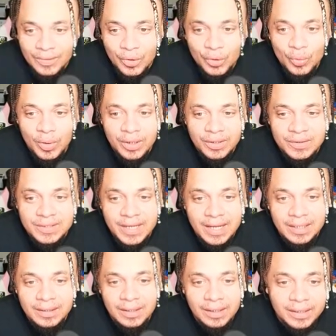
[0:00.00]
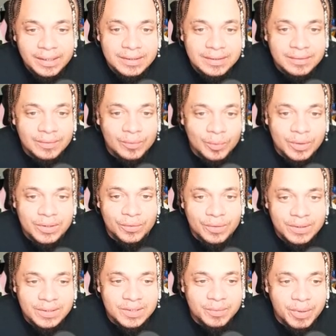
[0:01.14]
Don't you understand in the least what
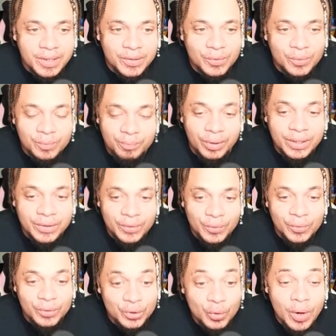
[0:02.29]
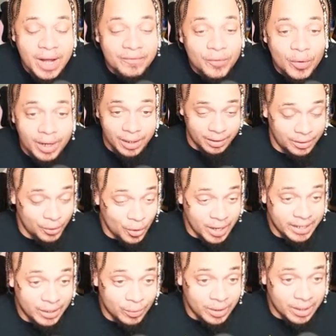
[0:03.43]
Teresa's been through? You have no
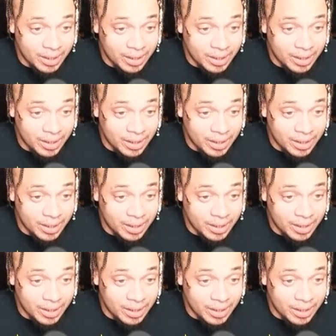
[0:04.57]
idea what